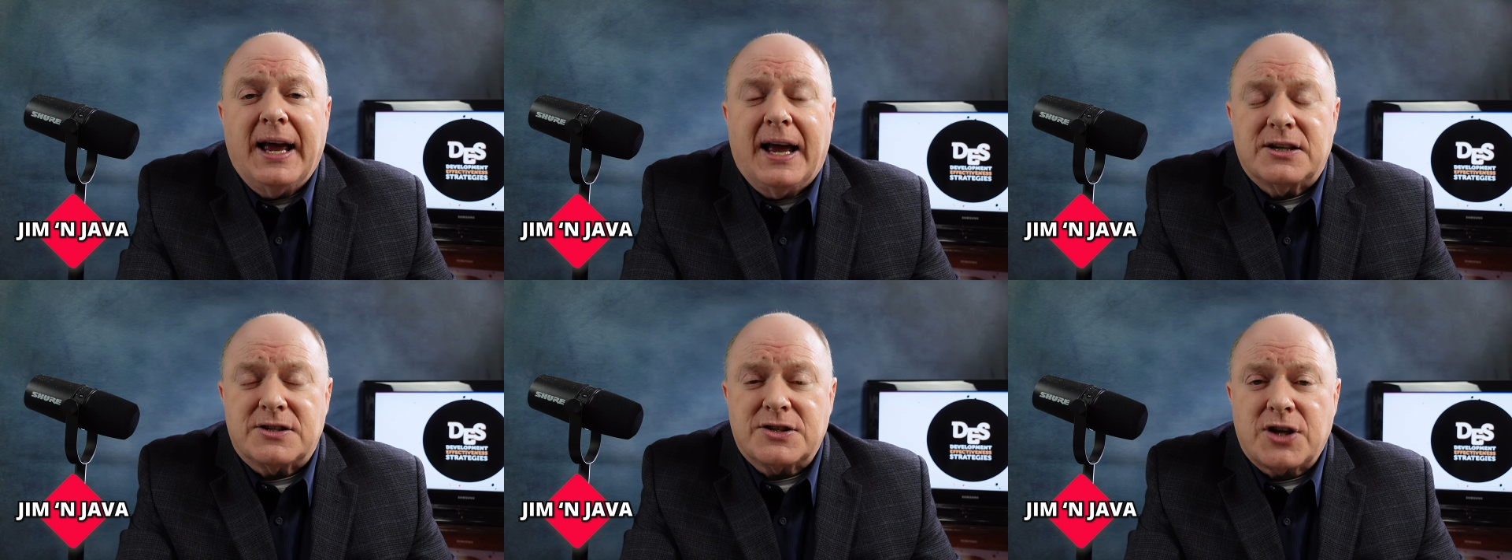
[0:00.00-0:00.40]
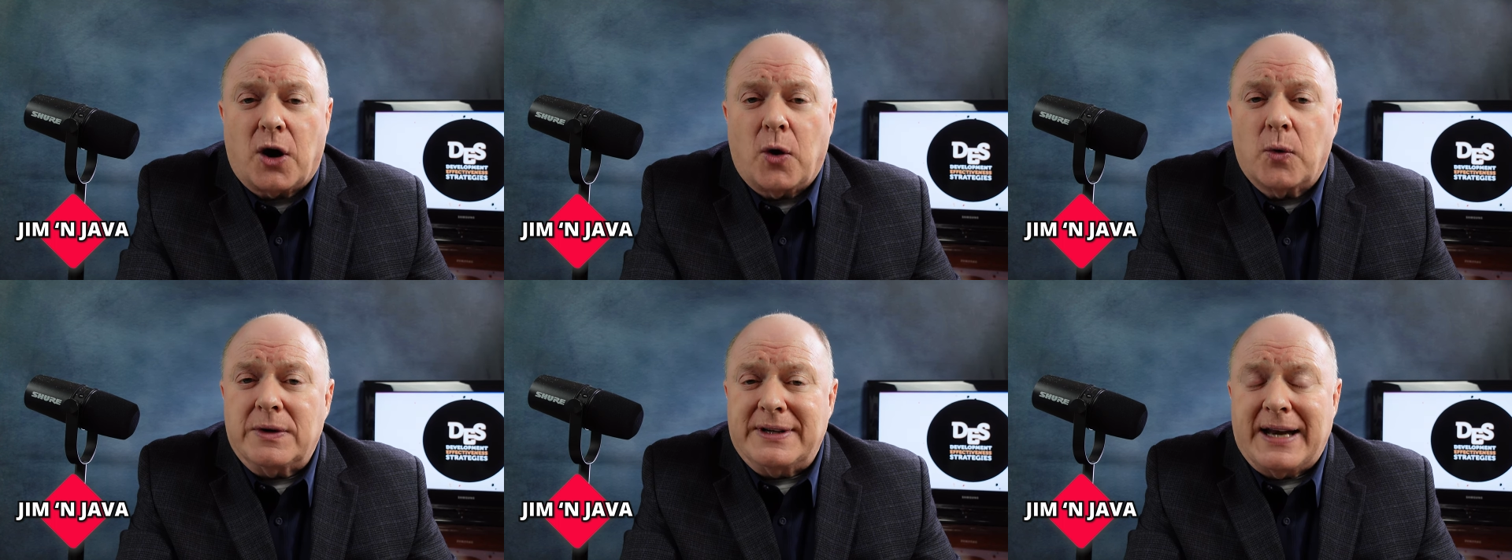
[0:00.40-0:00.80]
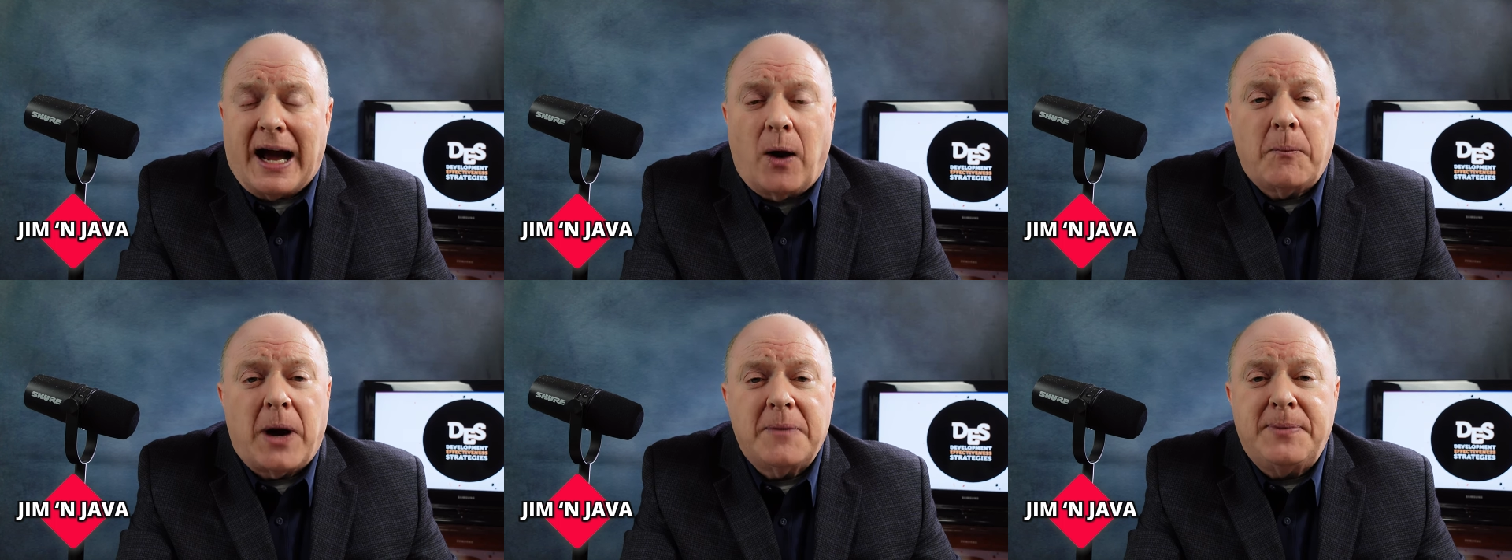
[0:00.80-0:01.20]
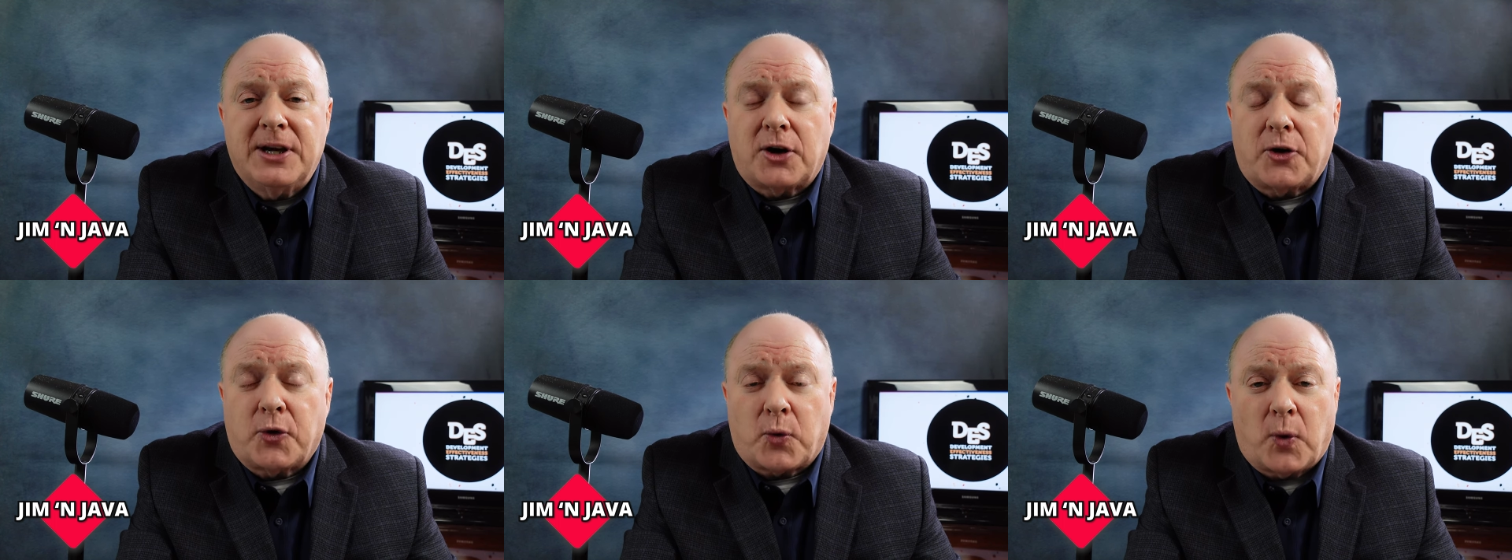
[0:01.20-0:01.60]
And so now might be
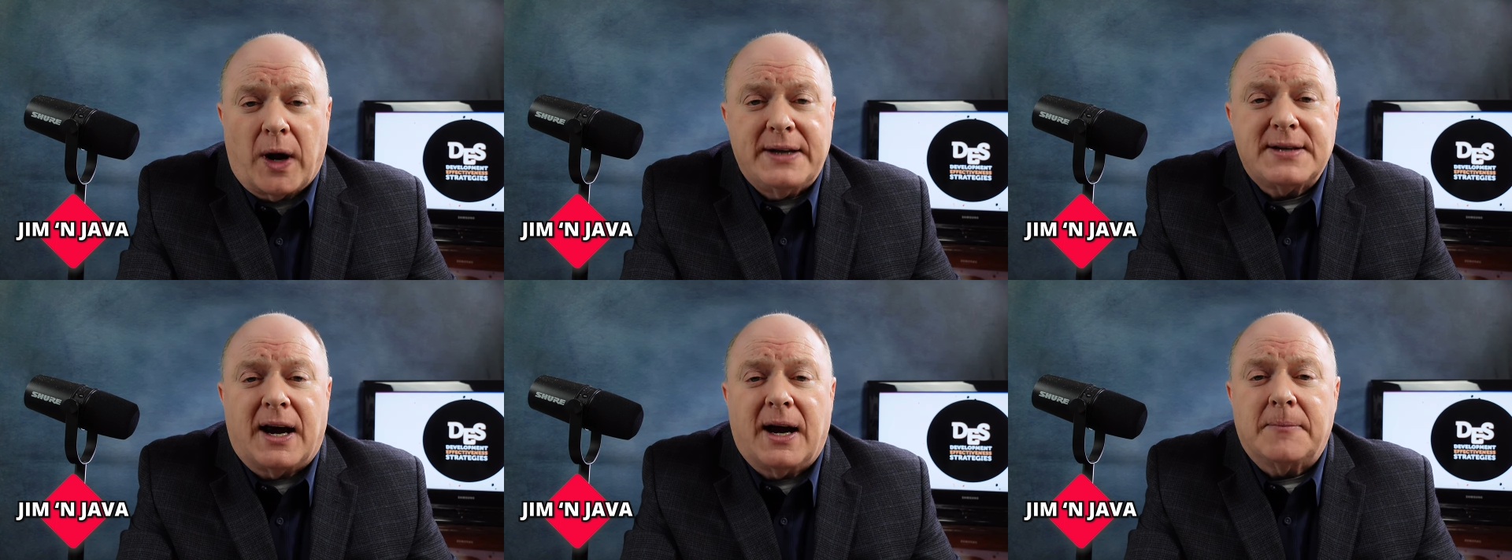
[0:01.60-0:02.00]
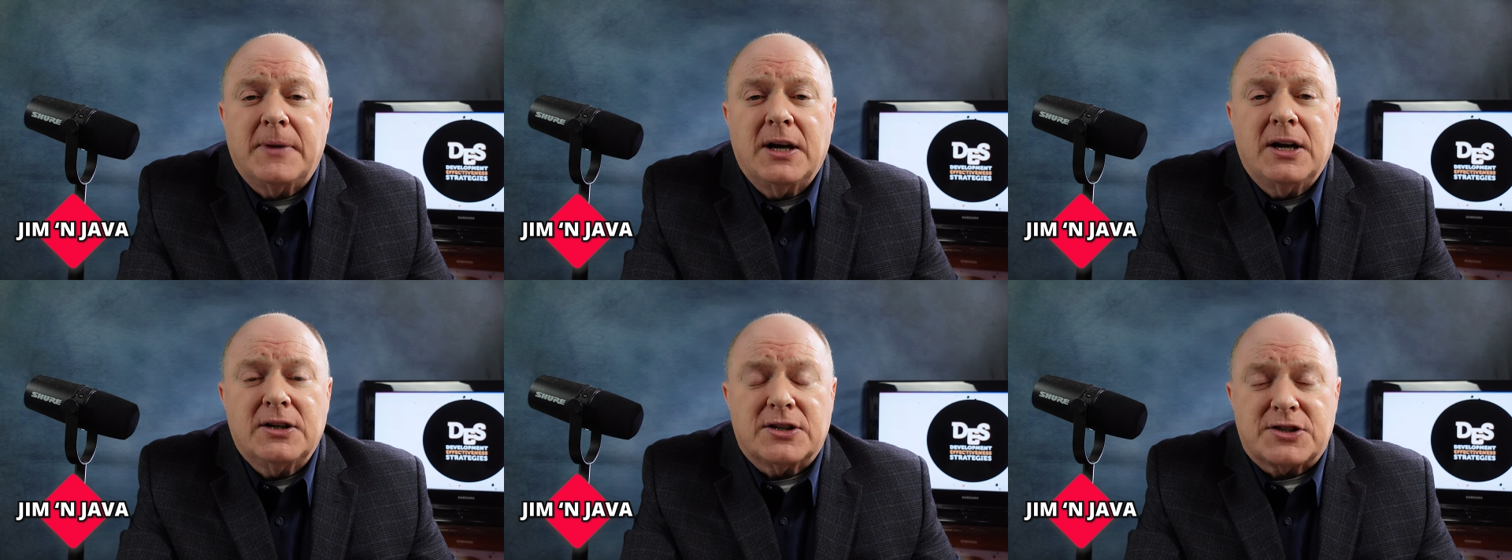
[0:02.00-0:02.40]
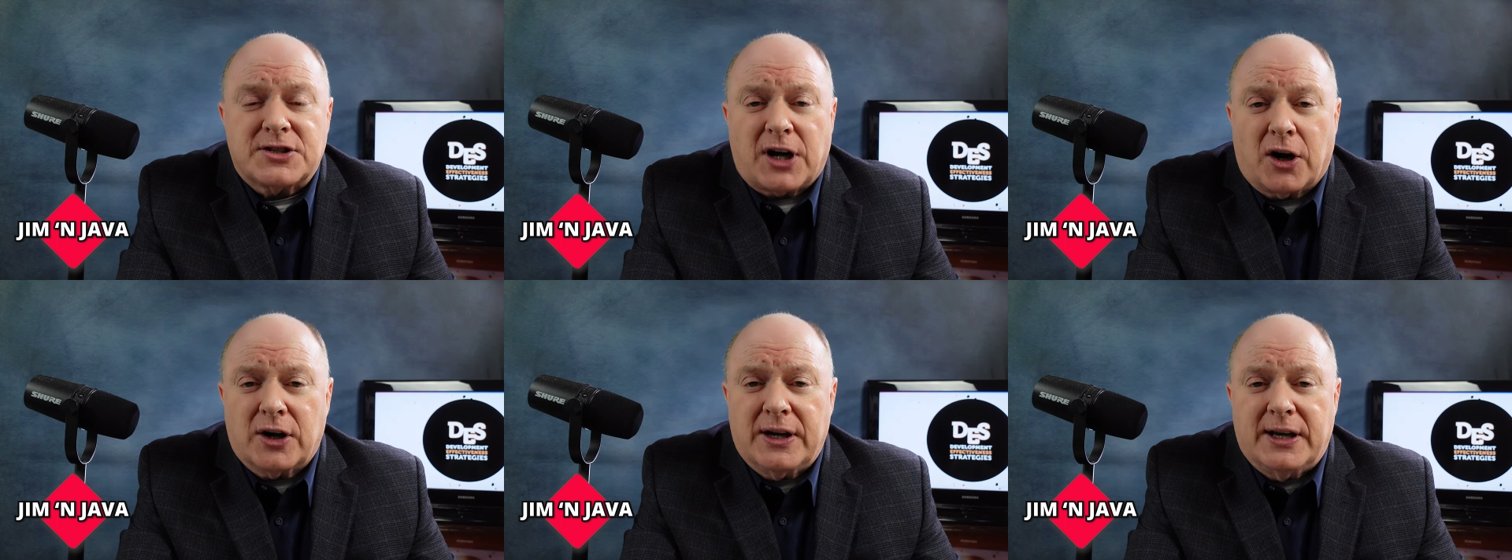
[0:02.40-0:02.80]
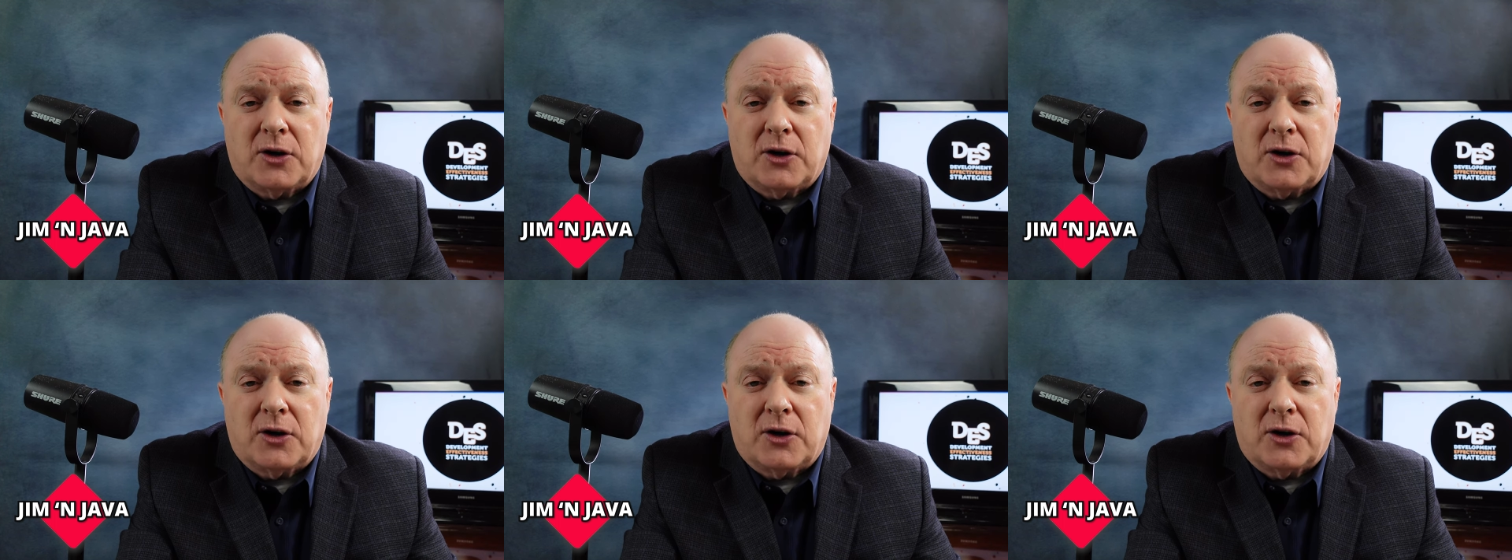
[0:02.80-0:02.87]
a great time to start